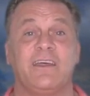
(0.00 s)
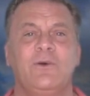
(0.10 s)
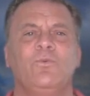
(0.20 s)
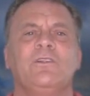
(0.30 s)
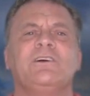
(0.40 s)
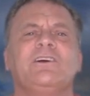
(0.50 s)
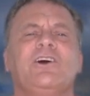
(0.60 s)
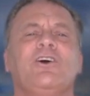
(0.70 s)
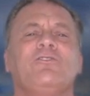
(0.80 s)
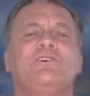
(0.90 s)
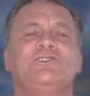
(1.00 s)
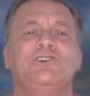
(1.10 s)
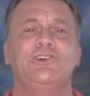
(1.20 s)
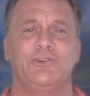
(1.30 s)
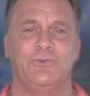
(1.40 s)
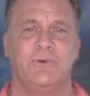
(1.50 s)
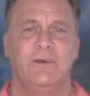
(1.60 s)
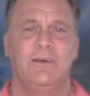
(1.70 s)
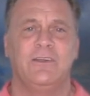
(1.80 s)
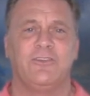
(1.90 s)
it will encourage you
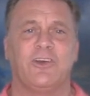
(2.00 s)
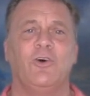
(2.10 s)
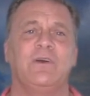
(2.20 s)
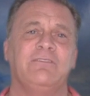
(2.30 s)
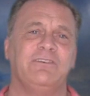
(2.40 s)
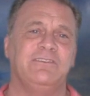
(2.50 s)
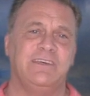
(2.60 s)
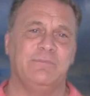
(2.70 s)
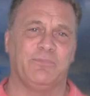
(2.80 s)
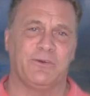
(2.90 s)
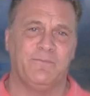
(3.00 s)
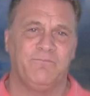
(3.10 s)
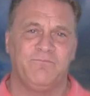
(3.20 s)
to go even deeper.